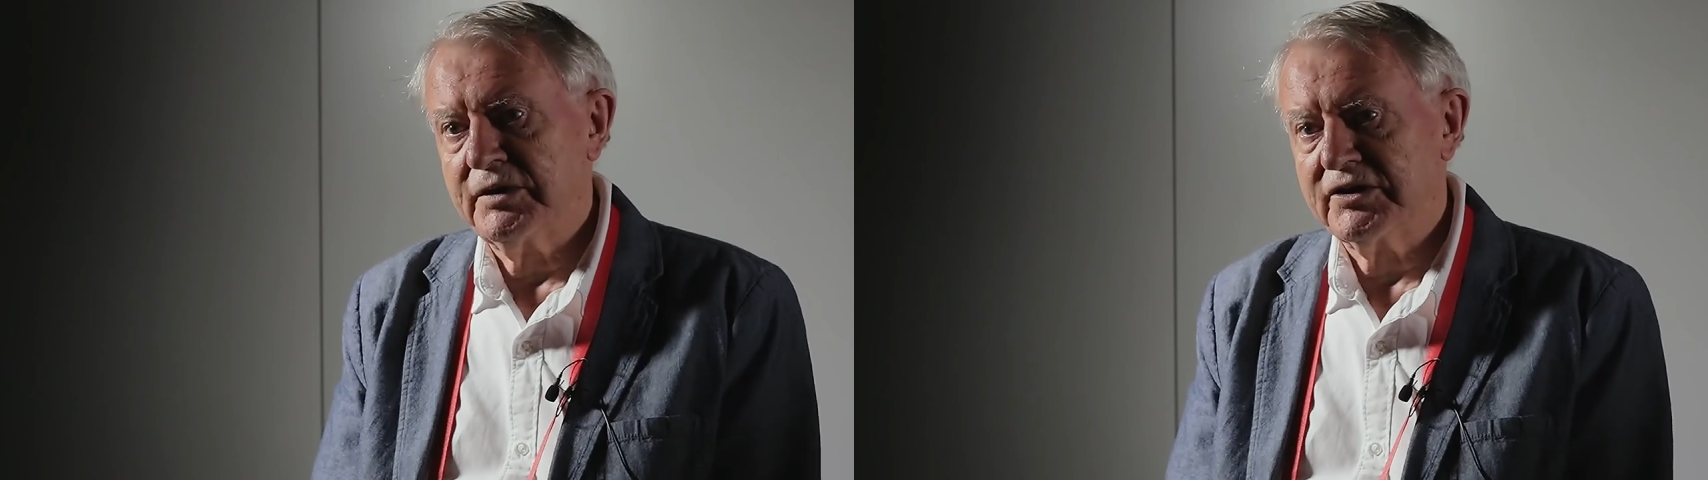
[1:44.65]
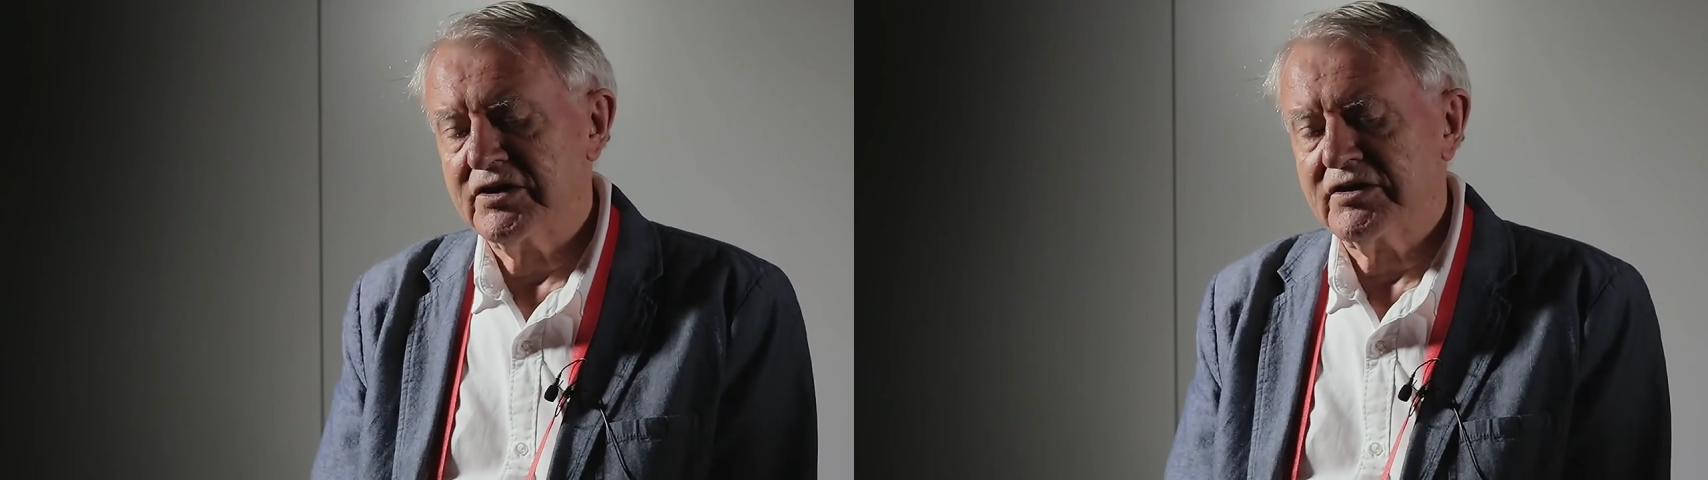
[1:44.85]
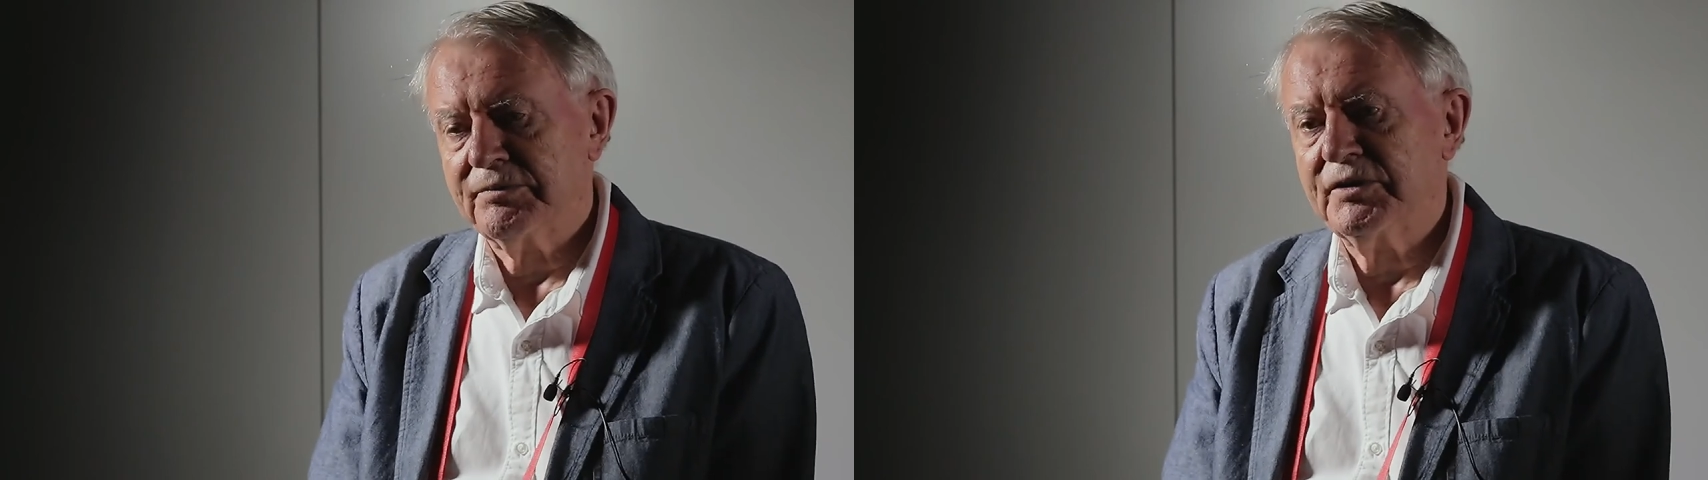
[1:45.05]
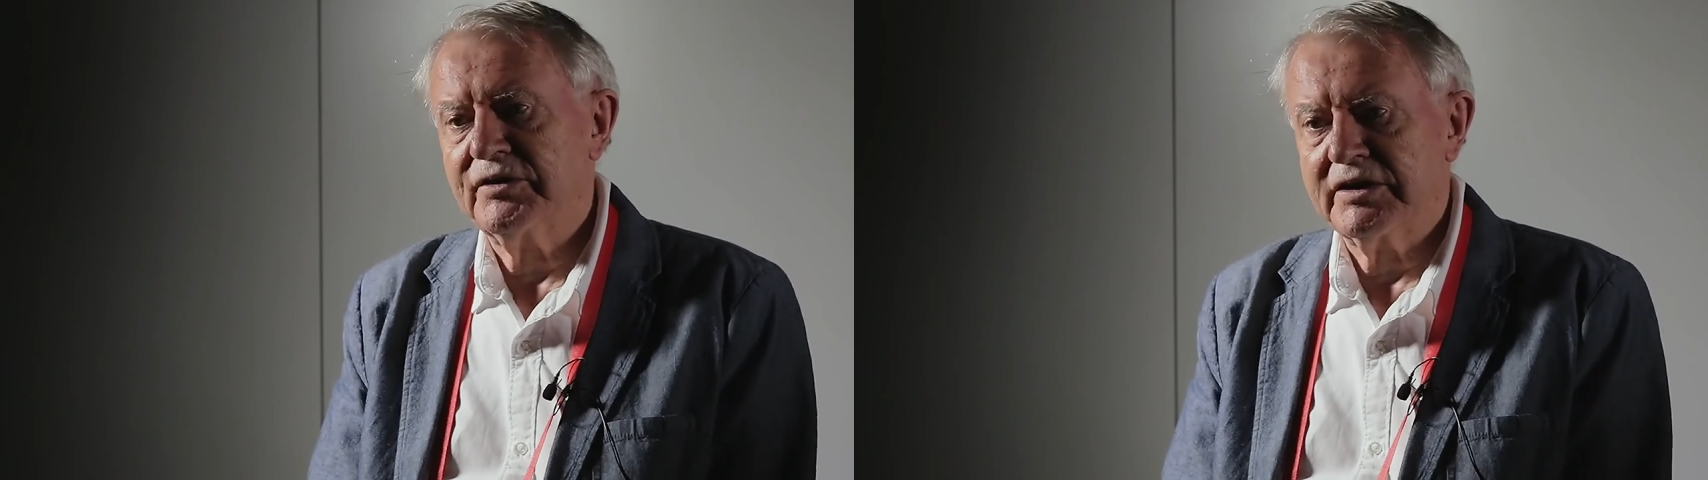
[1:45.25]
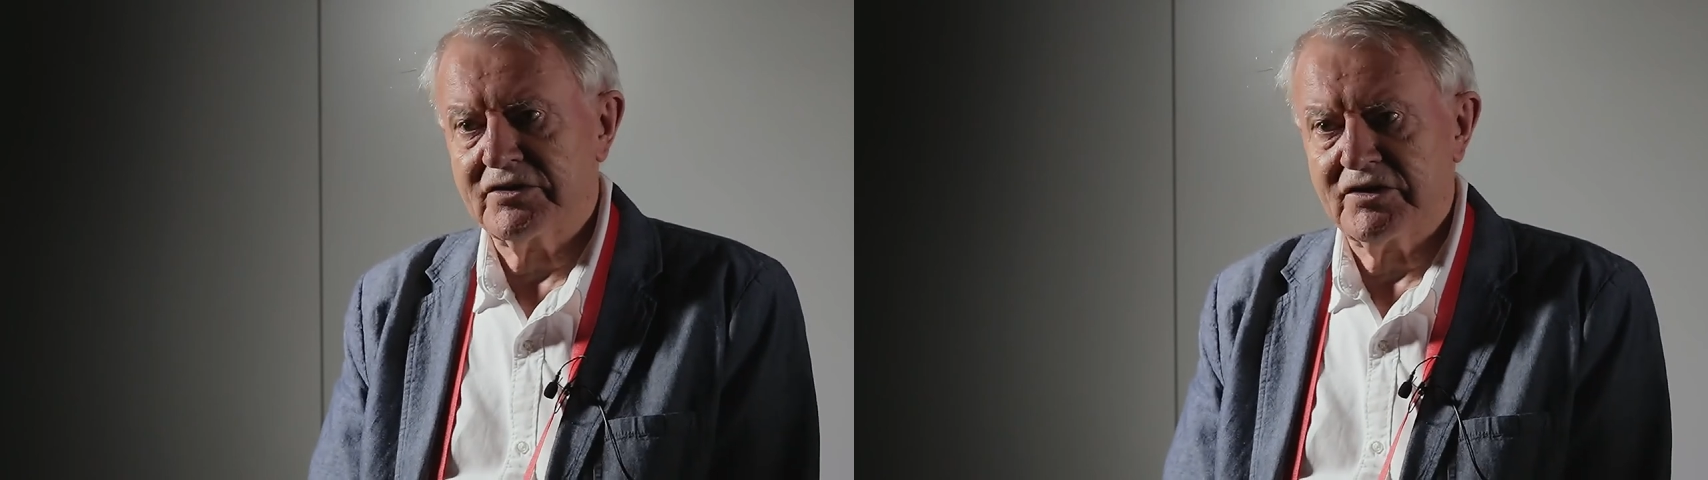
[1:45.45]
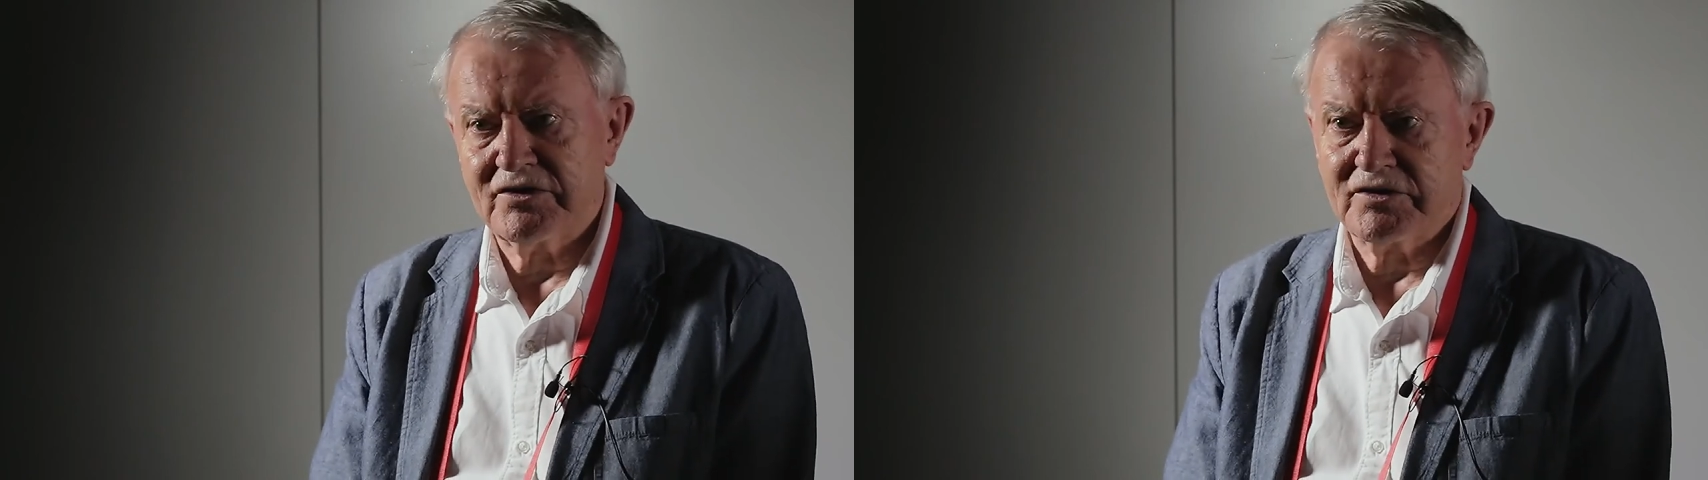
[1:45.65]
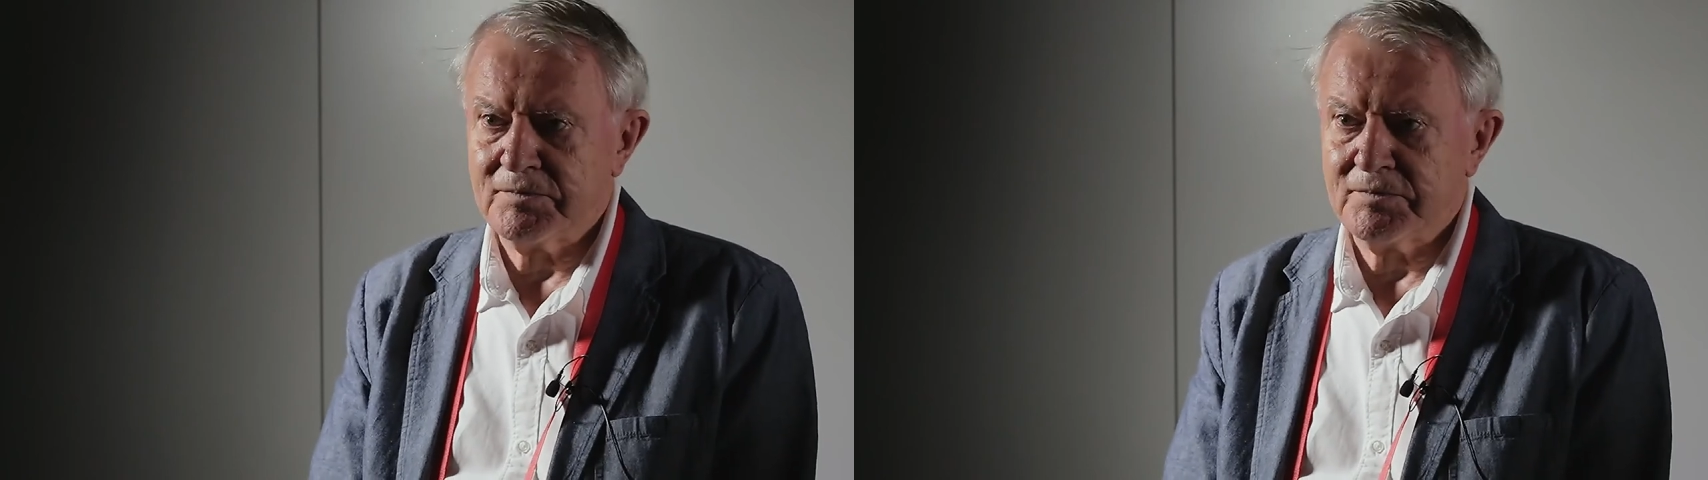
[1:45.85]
business of building decision